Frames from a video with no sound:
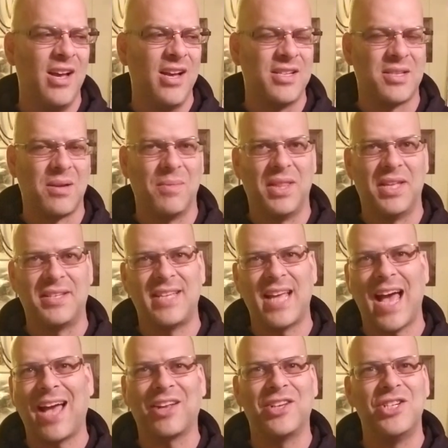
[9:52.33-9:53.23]
some of the
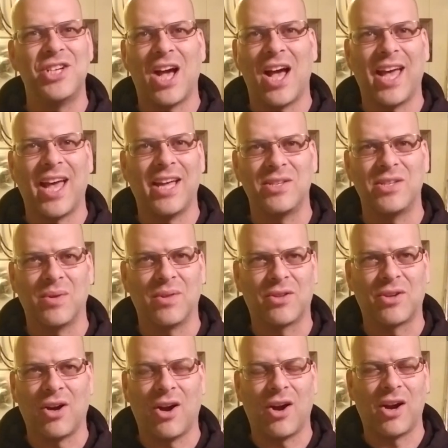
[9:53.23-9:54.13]
tech giants
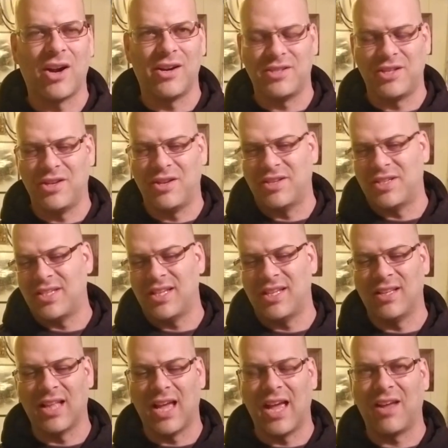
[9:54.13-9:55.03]
with cars, and you
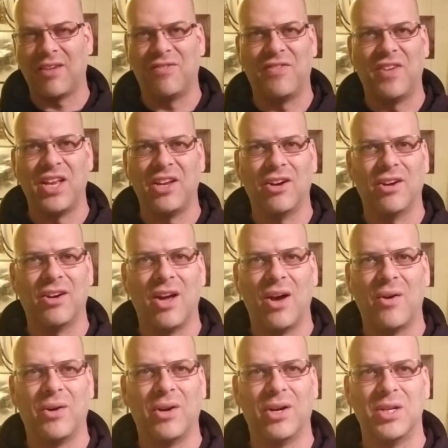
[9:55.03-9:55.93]
see like vineyard
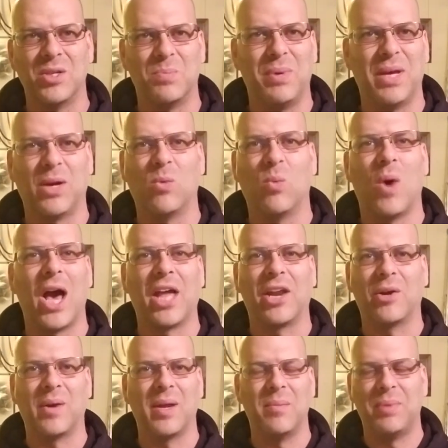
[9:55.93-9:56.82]
owners, big
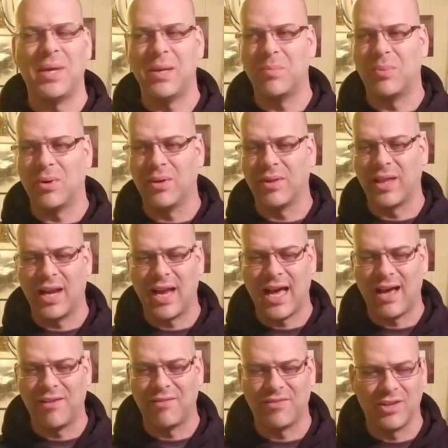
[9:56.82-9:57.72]
winery people that
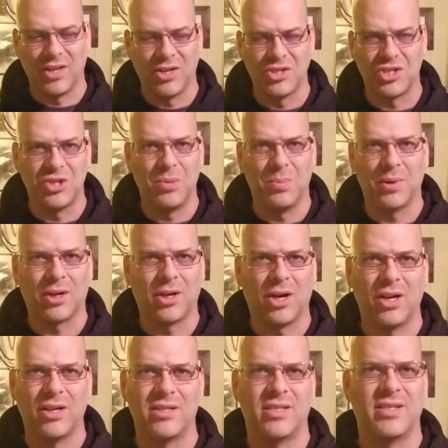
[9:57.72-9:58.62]
have you know
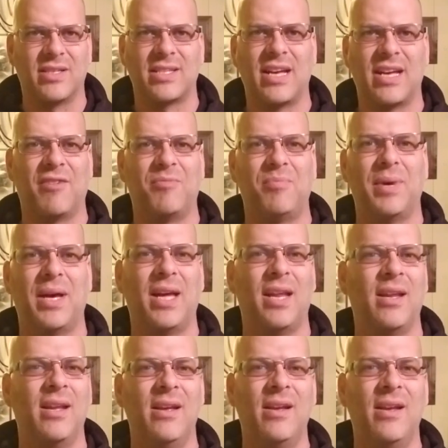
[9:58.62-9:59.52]
supercars and stuff. But